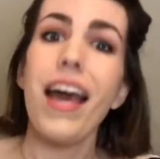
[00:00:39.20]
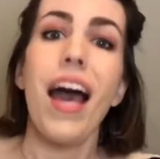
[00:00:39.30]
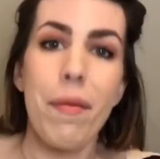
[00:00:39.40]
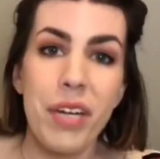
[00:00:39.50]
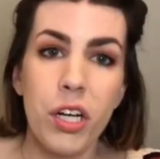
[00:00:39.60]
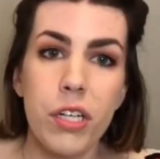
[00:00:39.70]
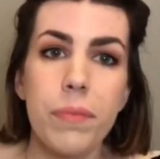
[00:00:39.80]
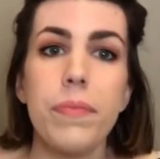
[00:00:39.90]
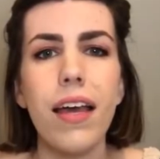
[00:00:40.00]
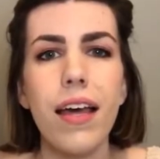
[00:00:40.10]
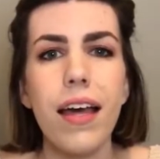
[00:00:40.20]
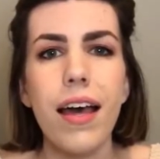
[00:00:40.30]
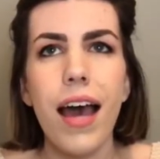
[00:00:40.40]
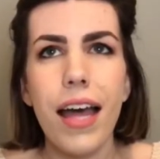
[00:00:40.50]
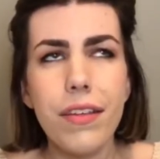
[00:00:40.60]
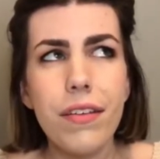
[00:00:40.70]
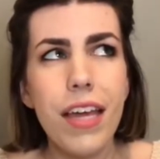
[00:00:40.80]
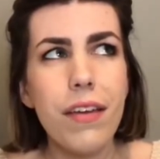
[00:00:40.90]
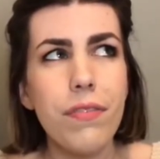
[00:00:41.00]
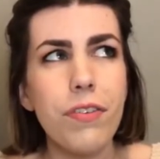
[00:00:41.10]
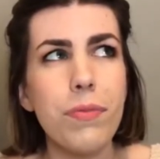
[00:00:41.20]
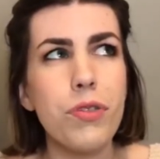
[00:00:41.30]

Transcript: I'm a nerd. Other than from